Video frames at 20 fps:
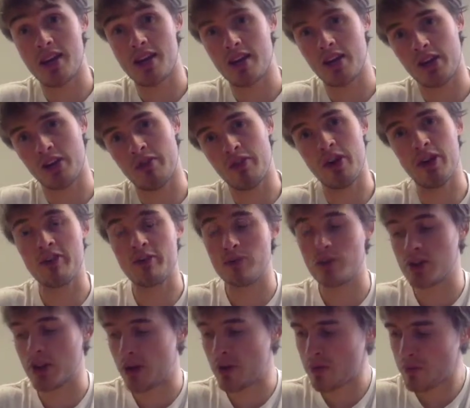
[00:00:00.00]
converted from
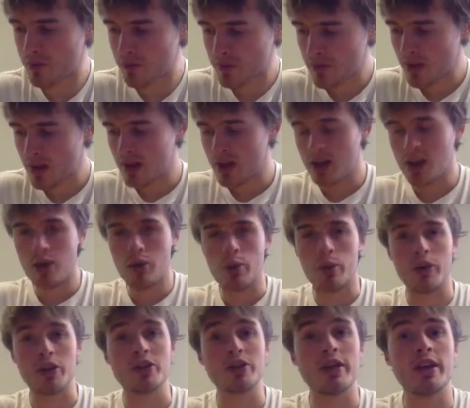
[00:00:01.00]
stone. We
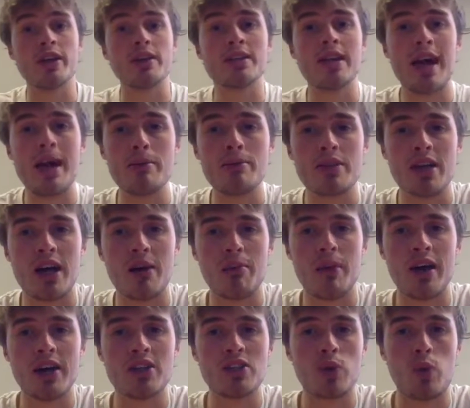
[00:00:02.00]
want to times that
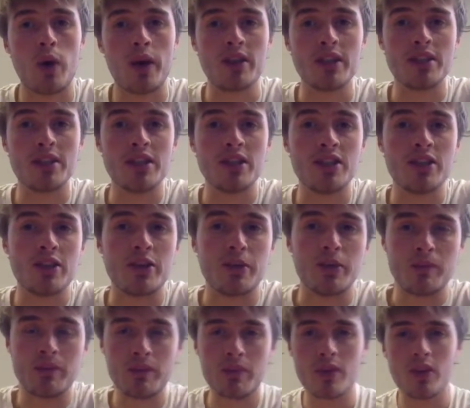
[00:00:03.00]
by 22.
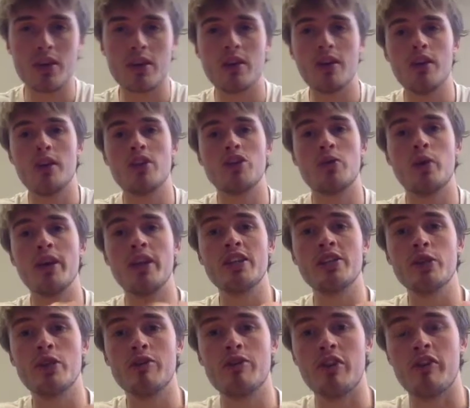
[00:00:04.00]

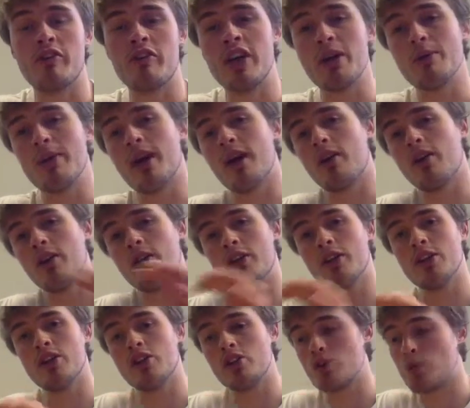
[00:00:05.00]
22 if you're a female,
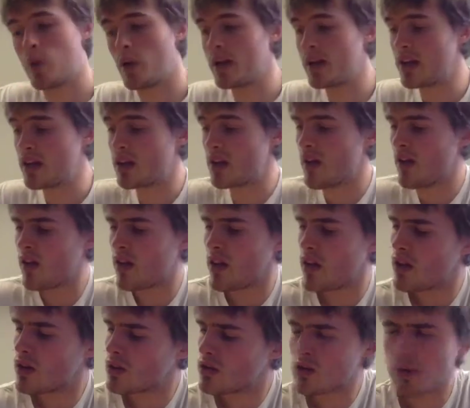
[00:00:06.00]

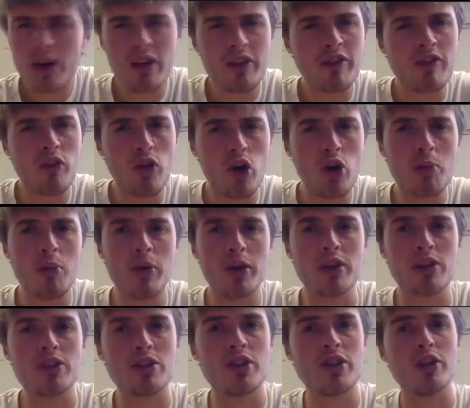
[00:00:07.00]

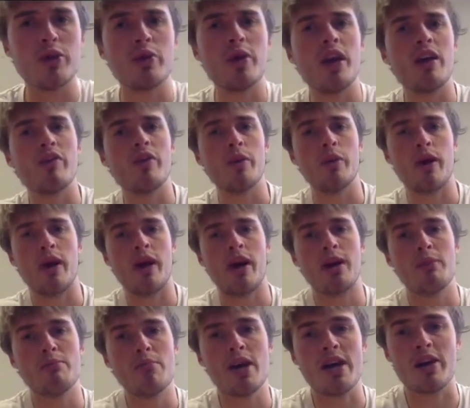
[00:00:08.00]
24.2 if you are
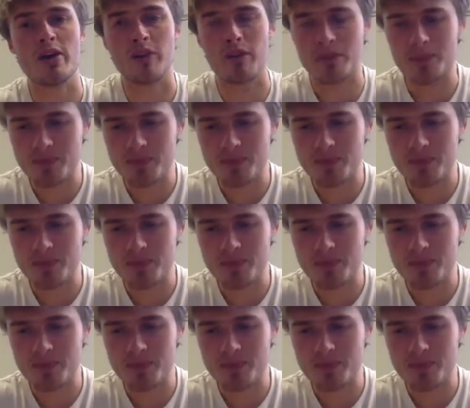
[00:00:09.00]
a male.